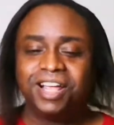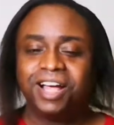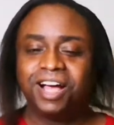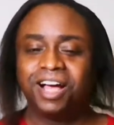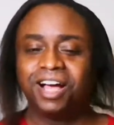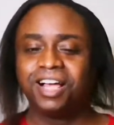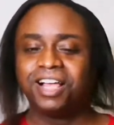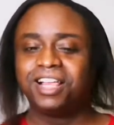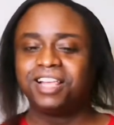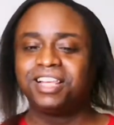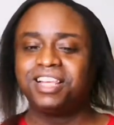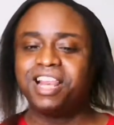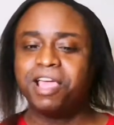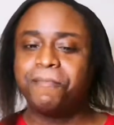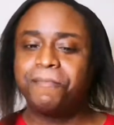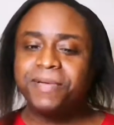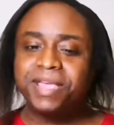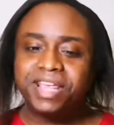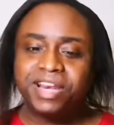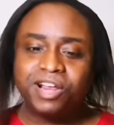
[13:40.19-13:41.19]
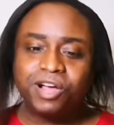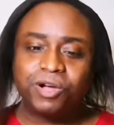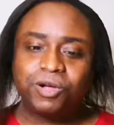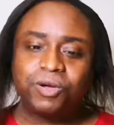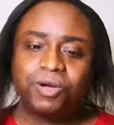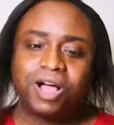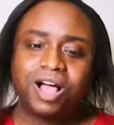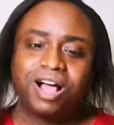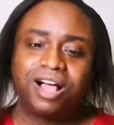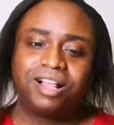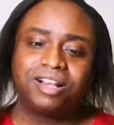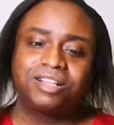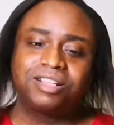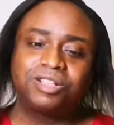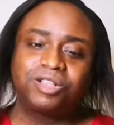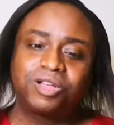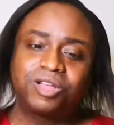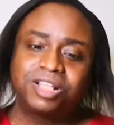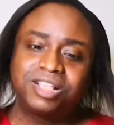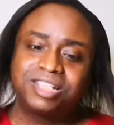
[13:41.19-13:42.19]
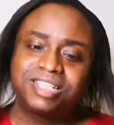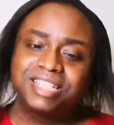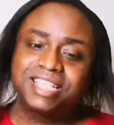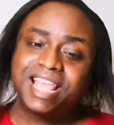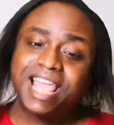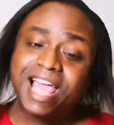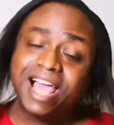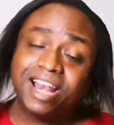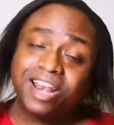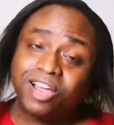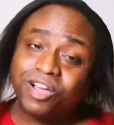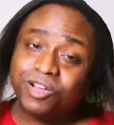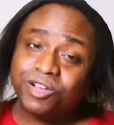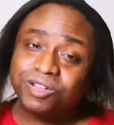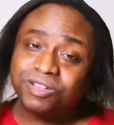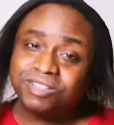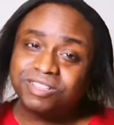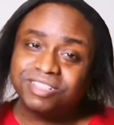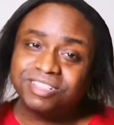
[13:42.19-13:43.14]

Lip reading: Le Pido al Cielo.